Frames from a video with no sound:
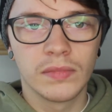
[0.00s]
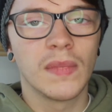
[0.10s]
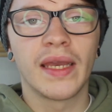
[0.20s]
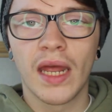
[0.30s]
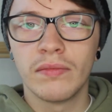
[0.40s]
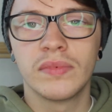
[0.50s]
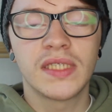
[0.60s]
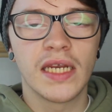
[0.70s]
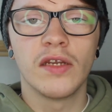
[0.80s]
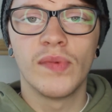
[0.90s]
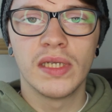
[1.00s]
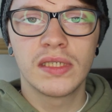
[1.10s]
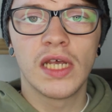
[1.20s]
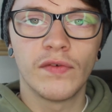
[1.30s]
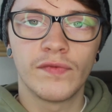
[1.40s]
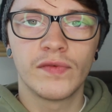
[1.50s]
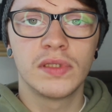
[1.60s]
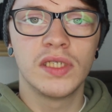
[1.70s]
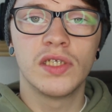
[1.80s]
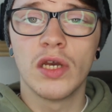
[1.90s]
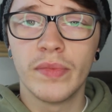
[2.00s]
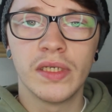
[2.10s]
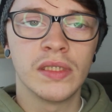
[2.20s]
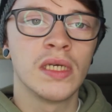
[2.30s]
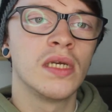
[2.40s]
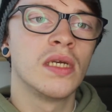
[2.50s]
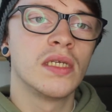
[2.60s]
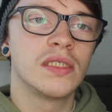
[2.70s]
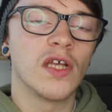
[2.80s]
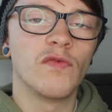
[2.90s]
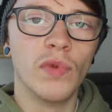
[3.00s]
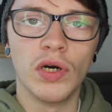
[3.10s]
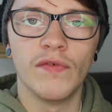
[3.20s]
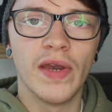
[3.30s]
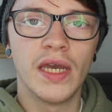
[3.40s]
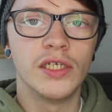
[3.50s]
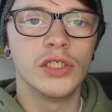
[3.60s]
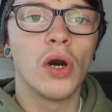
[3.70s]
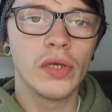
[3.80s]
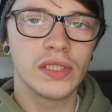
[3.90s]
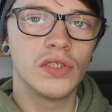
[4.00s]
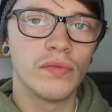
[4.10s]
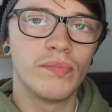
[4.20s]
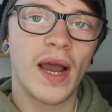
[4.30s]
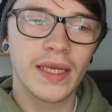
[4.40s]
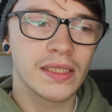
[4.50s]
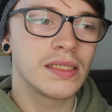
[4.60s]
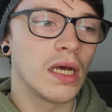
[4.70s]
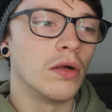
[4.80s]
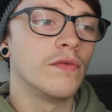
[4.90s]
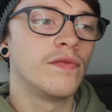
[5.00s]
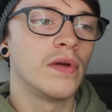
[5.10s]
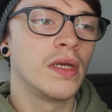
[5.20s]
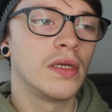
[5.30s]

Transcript: again, saying you've been self-determined, self-motivated, you got it done by yourself.